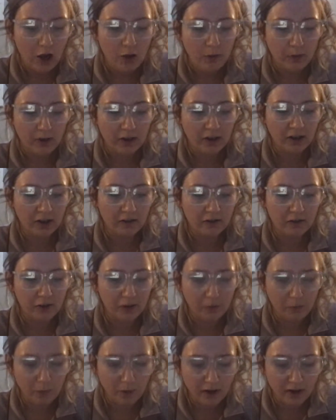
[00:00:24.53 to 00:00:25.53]
Because if she
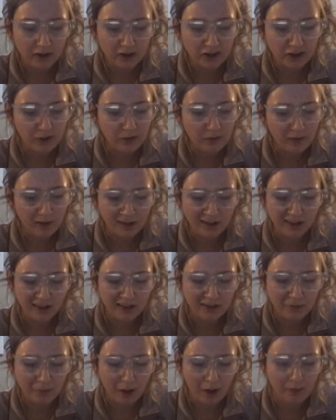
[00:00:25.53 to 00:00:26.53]
went, she must
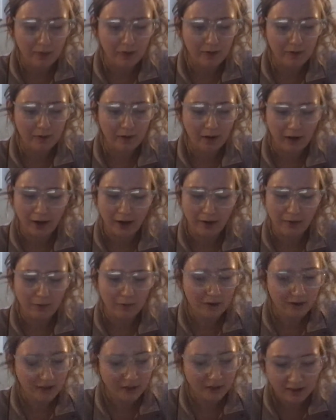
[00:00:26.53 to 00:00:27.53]
leave Poppy behind,
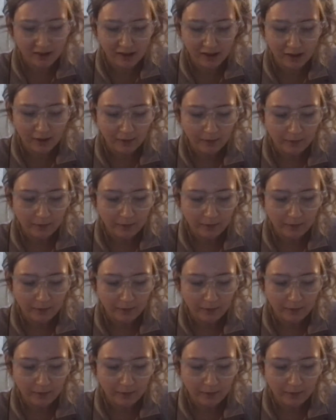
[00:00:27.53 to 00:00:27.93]
mustn't she?